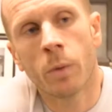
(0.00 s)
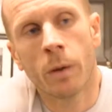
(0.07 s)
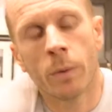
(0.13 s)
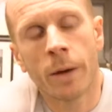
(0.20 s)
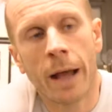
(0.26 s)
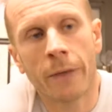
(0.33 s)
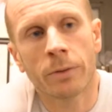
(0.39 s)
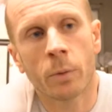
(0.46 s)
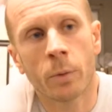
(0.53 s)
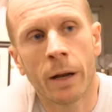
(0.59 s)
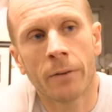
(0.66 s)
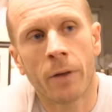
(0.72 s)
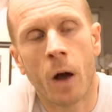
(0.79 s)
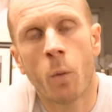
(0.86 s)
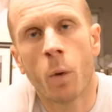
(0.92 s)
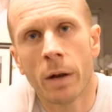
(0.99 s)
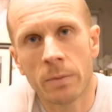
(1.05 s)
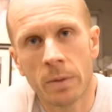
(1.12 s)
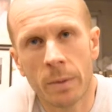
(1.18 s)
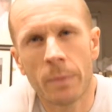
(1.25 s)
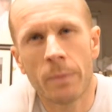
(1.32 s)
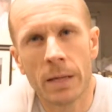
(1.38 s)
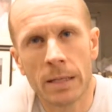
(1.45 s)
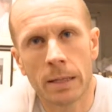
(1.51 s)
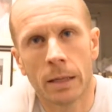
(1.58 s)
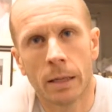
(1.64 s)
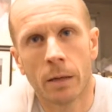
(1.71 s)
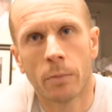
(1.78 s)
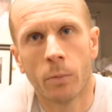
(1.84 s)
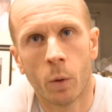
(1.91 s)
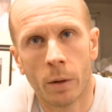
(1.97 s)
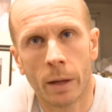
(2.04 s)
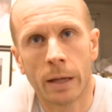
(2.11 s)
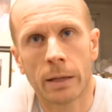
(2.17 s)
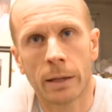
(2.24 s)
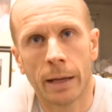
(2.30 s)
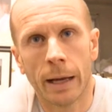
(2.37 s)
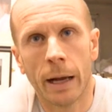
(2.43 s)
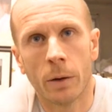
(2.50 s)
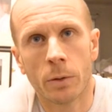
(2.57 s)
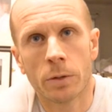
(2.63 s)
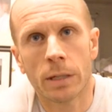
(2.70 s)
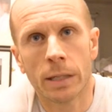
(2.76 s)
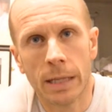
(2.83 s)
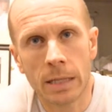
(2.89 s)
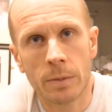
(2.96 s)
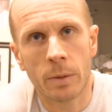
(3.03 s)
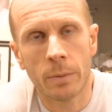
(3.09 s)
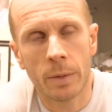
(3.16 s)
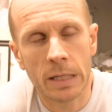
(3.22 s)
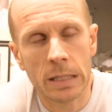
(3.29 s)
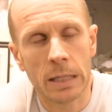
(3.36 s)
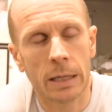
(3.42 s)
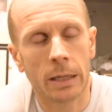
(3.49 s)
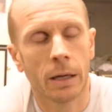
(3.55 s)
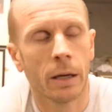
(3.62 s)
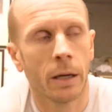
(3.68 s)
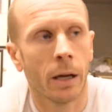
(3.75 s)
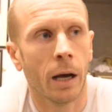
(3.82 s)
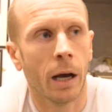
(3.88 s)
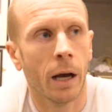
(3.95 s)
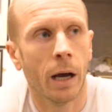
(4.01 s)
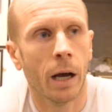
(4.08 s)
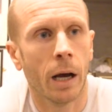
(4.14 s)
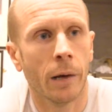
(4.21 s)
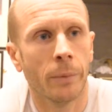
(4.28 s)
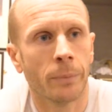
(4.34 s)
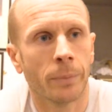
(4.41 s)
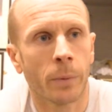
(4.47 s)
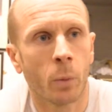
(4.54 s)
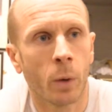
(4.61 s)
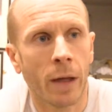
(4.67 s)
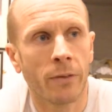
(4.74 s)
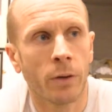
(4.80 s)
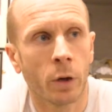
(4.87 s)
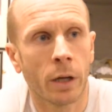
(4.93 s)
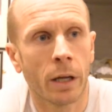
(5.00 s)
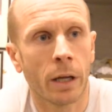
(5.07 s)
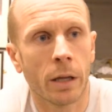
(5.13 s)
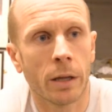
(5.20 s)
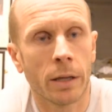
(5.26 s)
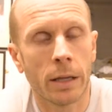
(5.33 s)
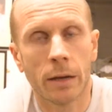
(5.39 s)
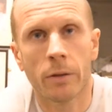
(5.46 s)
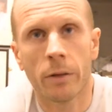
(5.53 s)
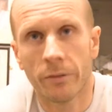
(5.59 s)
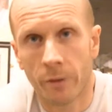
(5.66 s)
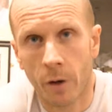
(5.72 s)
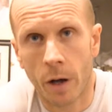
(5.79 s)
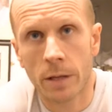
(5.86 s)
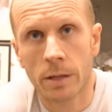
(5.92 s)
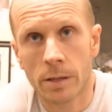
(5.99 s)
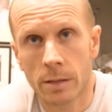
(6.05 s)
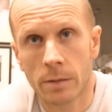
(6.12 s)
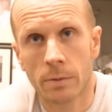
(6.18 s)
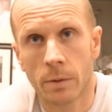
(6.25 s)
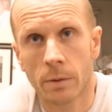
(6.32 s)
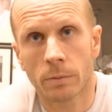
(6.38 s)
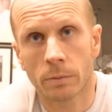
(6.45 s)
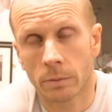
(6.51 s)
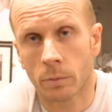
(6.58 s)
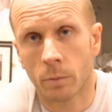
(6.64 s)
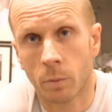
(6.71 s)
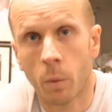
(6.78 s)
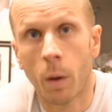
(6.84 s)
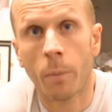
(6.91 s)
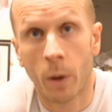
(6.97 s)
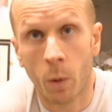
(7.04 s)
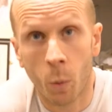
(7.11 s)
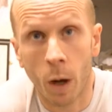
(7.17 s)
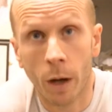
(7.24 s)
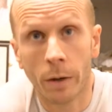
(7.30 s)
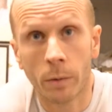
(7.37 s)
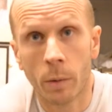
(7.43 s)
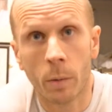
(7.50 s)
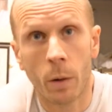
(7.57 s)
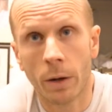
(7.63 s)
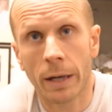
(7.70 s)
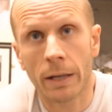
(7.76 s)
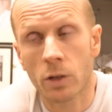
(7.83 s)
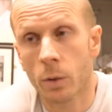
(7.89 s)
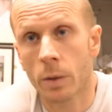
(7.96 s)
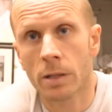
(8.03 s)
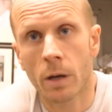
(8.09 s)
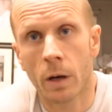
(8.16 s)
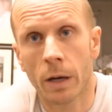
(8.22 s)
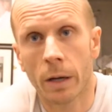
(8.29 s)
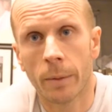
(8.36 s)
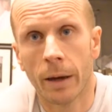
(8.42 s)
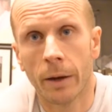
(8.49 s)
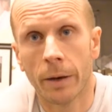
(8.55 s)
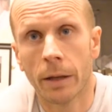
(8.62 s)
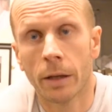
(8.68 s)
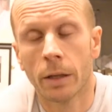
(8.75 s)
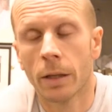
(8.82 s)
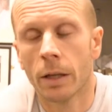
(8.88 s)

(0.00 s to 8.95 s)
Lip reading: Well, I want him to be busy more than anything else. He needs to be busy. We'll have a look at the fights one by one. We won't get too excited about it.